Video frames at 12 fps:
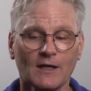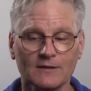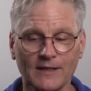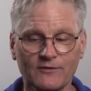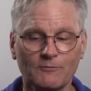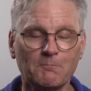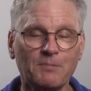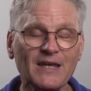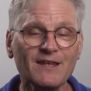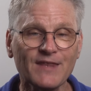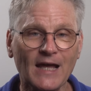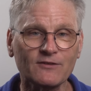Let's
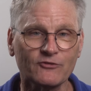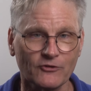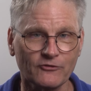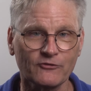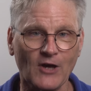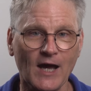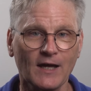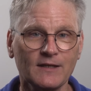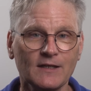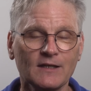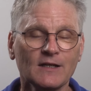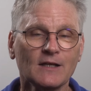be that
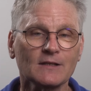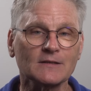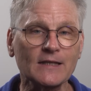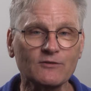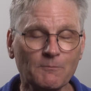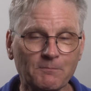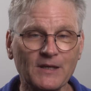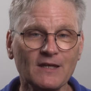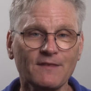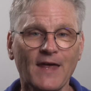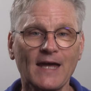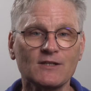society. Let's
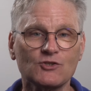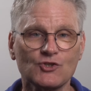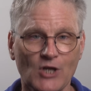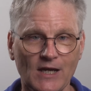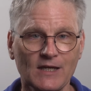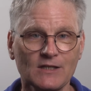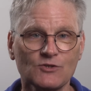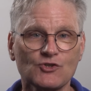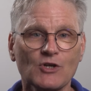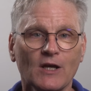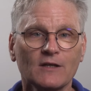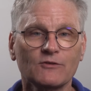be that
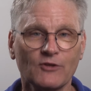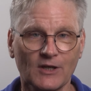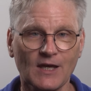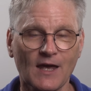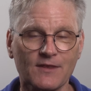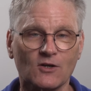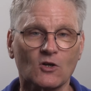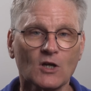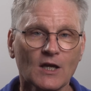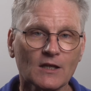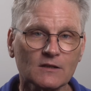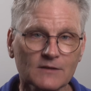change together.
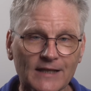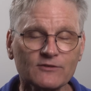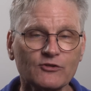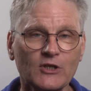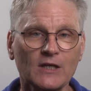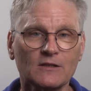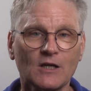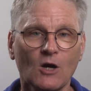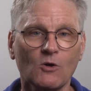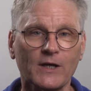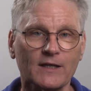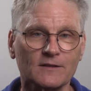Let's get
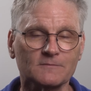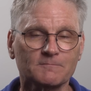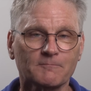going.